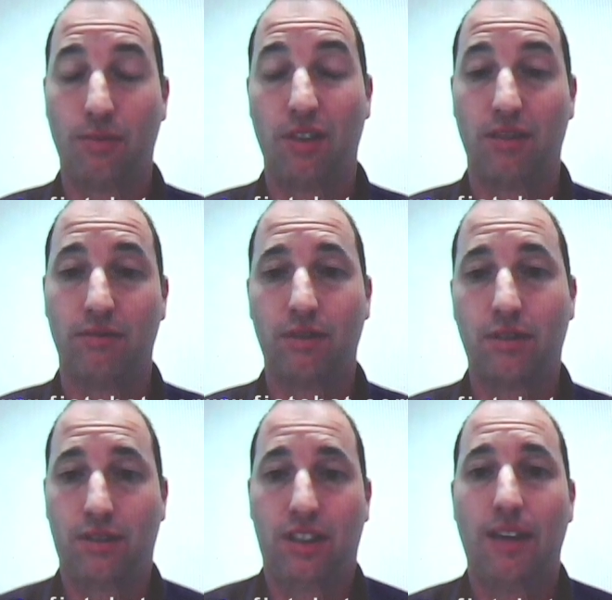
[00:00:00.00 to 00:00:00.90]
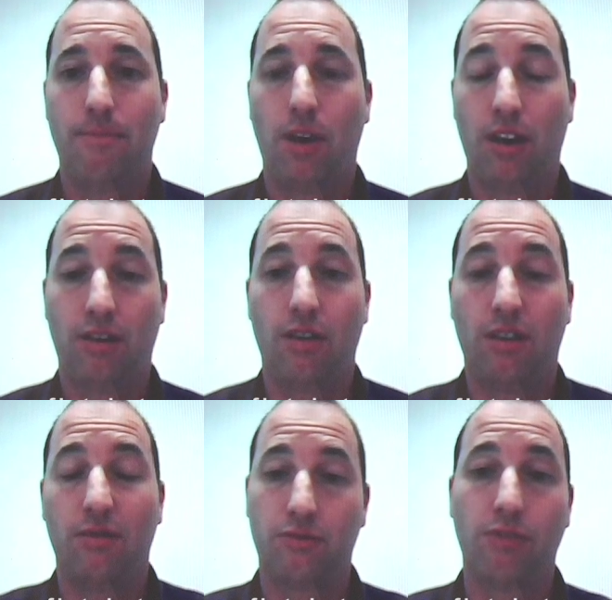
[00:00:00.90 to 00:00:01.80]
And when I say
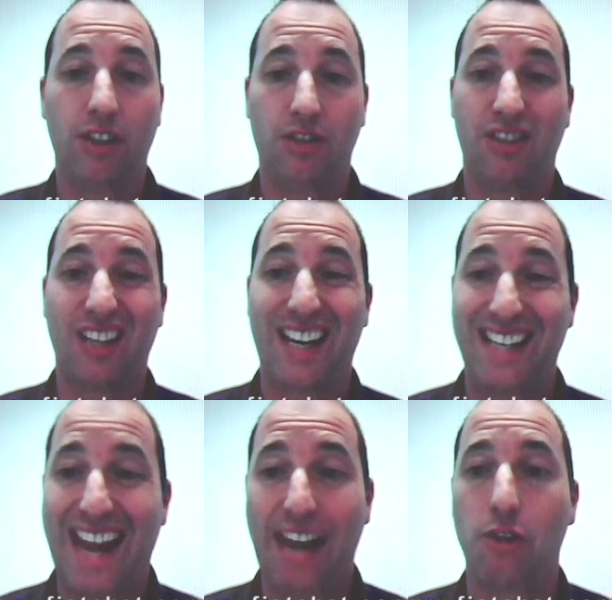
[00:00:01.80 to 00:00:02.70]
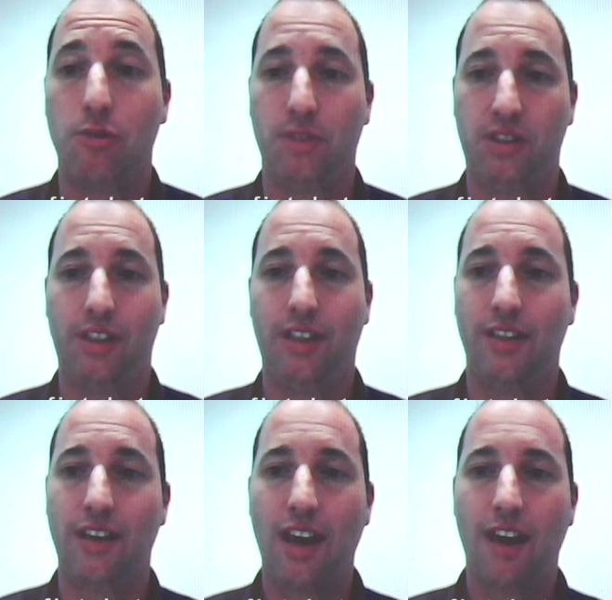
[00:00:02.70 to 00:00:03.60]
micro, I really should say nano
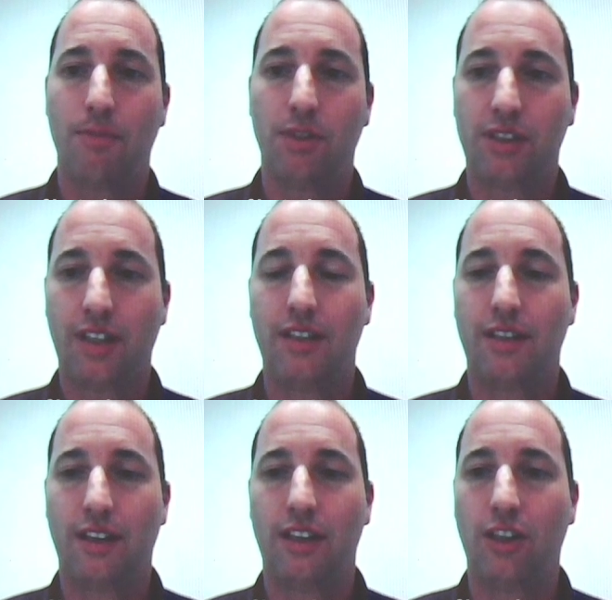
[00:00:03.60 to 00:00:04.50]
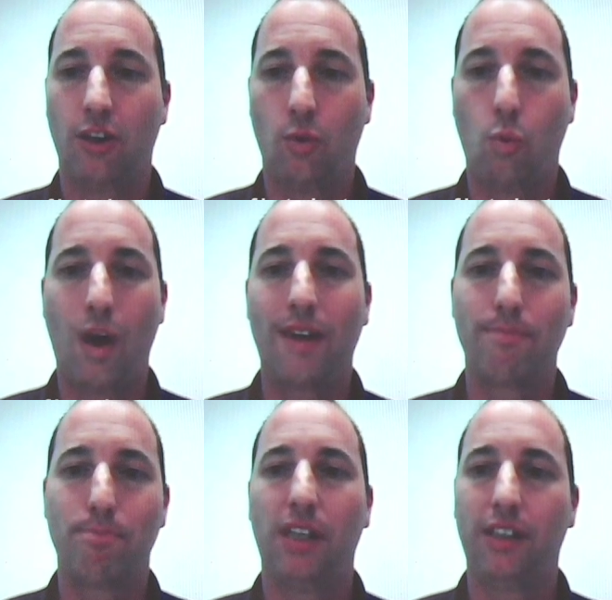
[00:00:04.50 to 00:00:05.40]
machines, machines that are
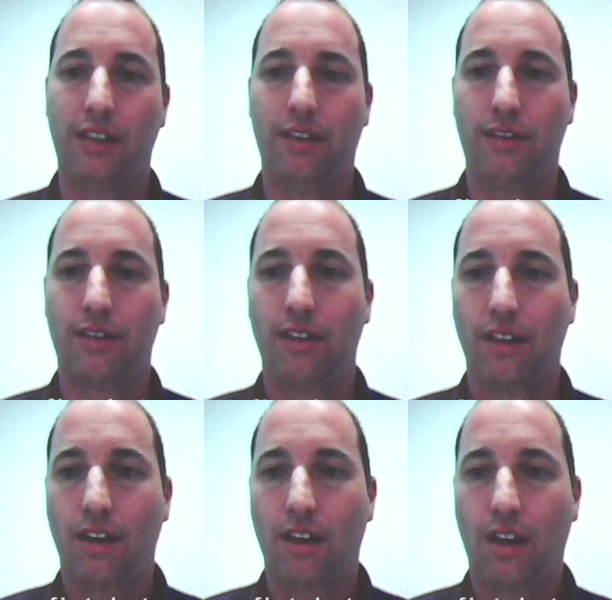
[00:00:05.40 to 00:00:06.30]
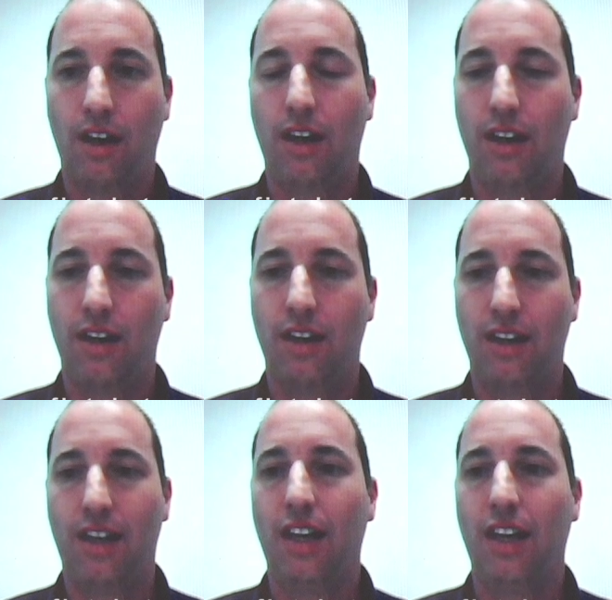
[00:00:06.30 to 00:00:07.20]
1 billionth of
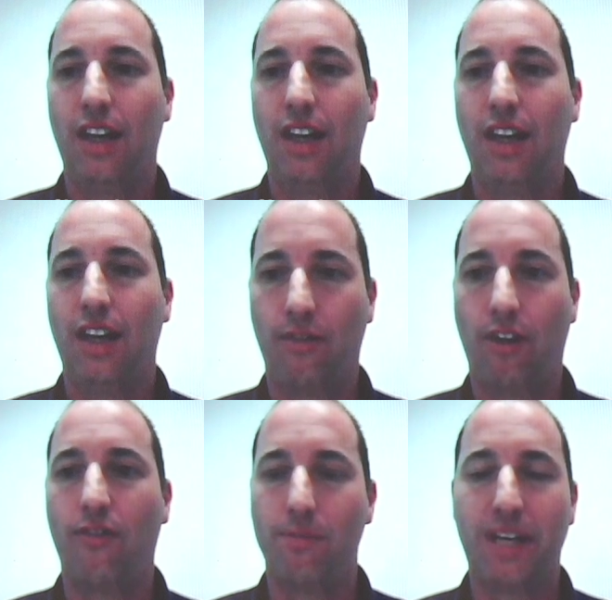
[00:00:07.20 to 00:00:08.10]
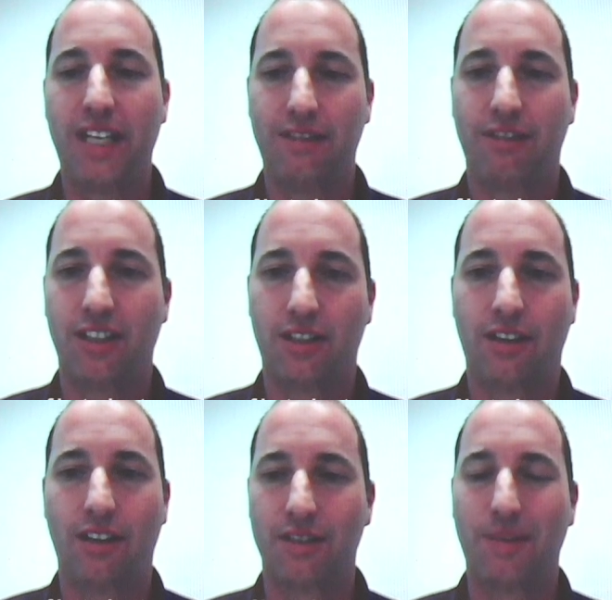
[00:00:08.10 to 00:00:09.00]
a
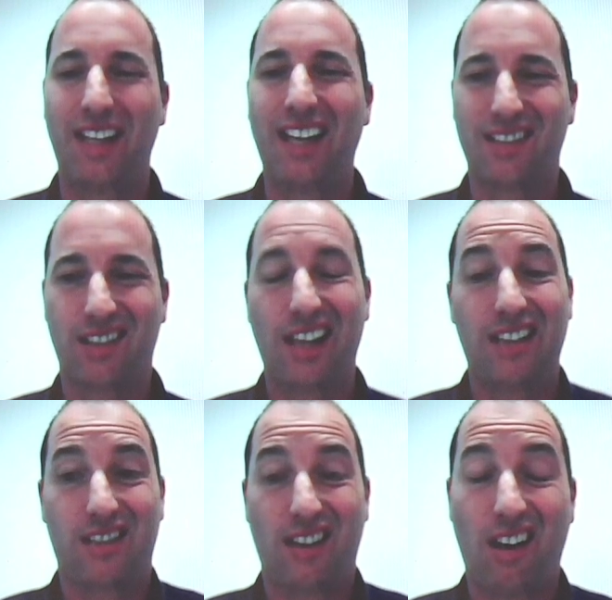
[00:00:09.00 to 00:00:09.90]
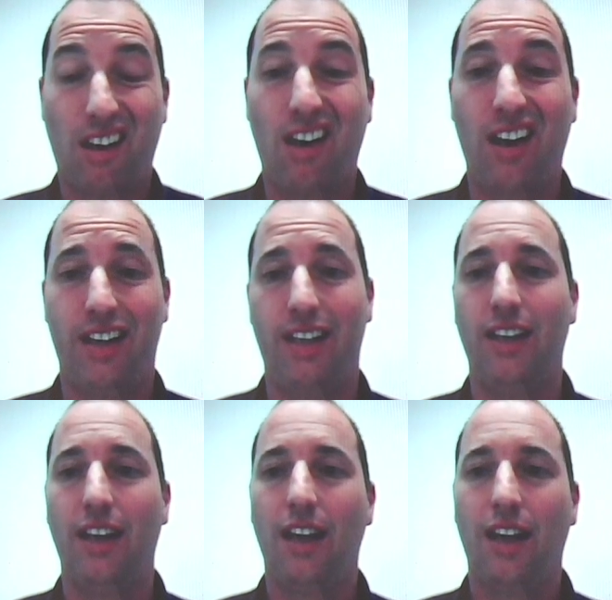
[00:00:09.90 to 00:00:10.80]
meter in size. I mean, that's
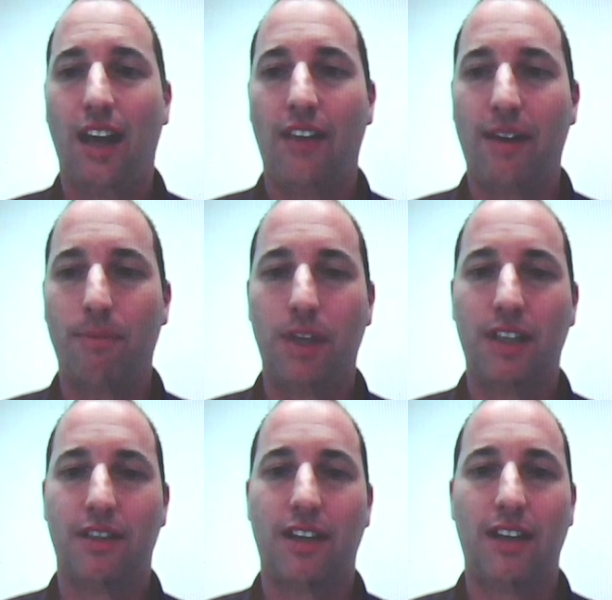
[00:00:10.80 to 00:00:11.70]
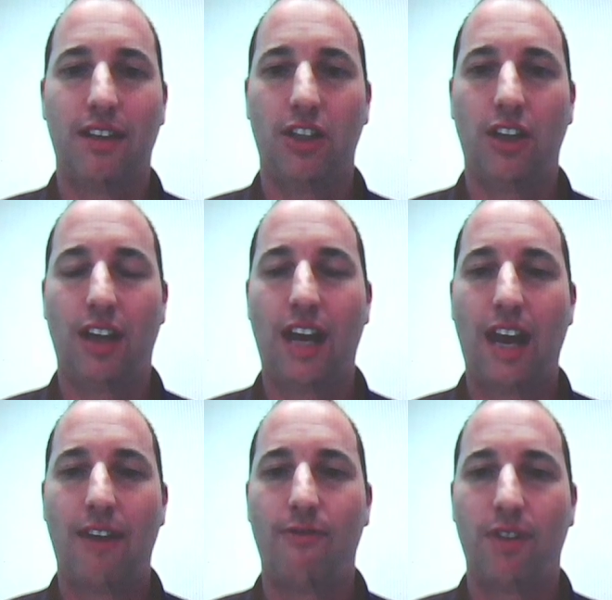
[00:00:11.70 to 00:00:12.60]
tiny, and that means then that you can
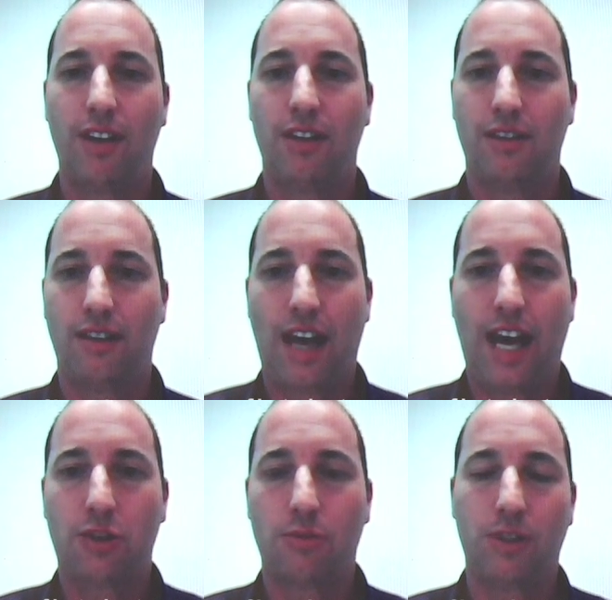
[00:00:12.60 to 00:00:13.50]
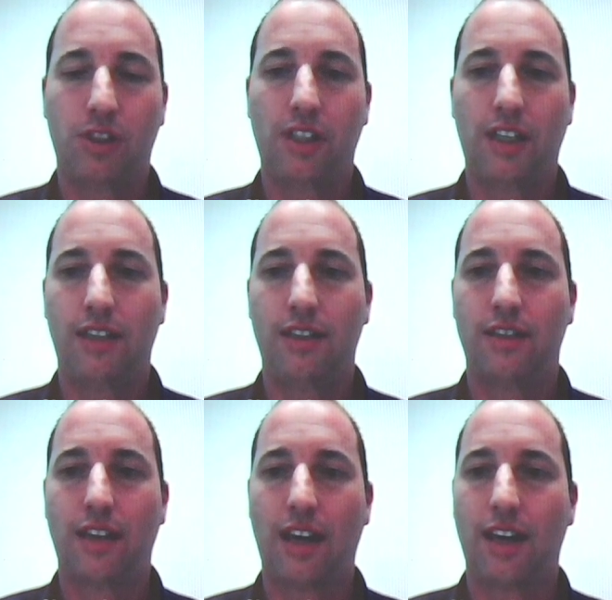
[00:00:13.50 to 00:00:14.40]
have actual
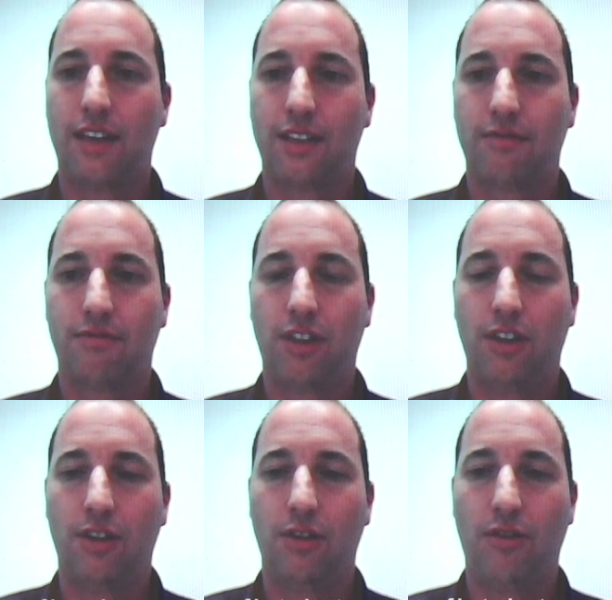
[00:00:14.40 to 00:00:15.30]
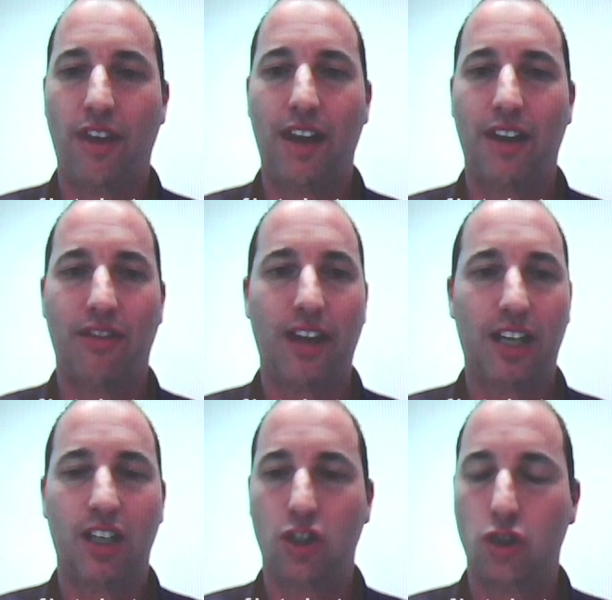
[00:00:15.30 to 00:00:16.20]
machines, that
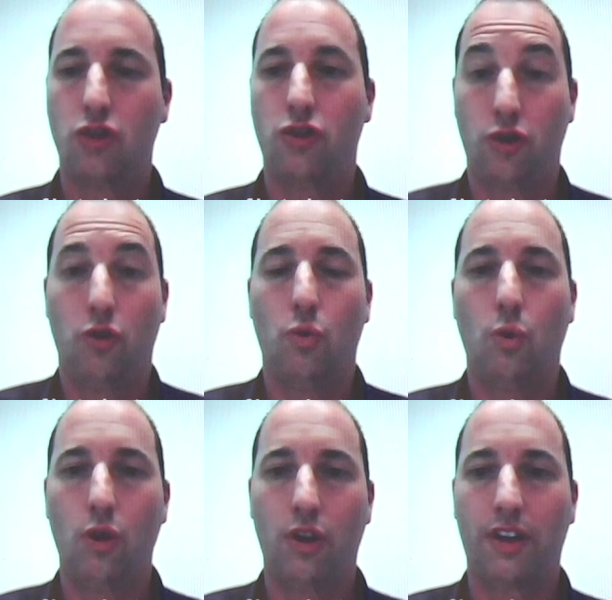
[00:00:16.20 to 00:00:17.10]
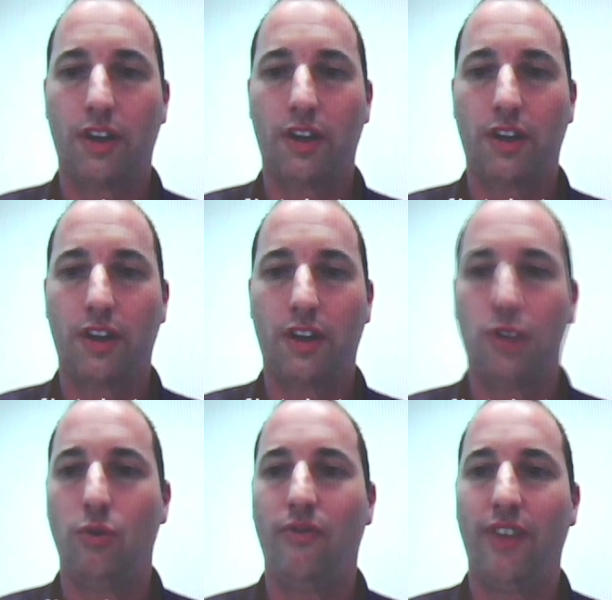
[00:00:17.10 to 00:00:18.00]
can do work, that
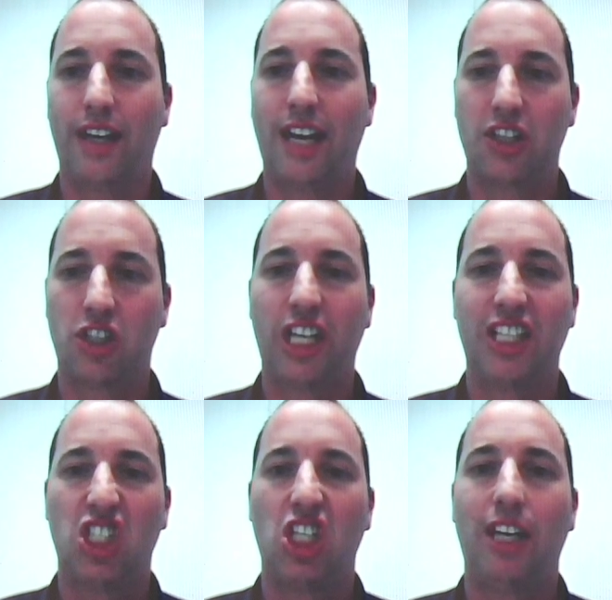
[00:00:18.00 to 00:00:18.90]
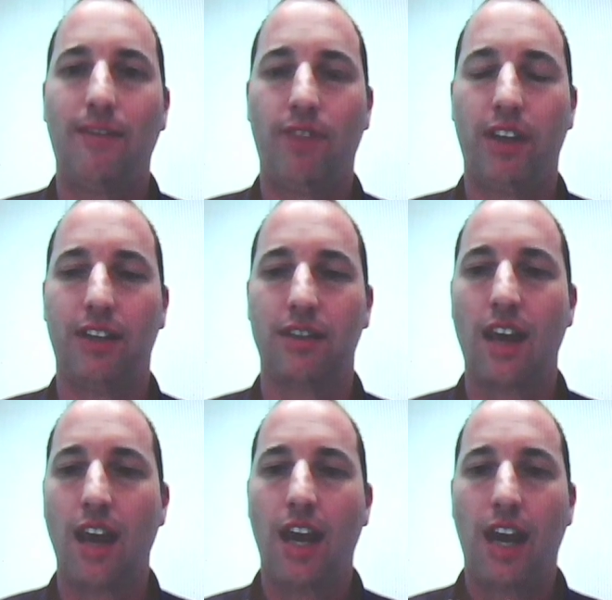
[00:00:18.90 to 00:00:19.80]
can move, that can actually achieve
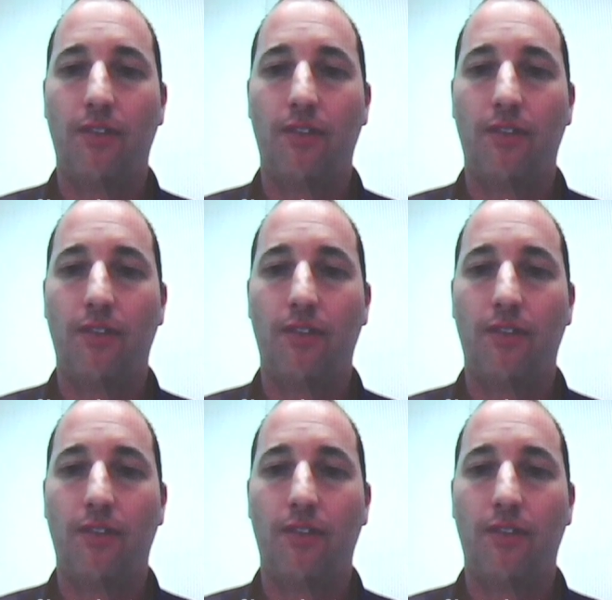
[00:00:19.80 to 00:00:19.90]
things.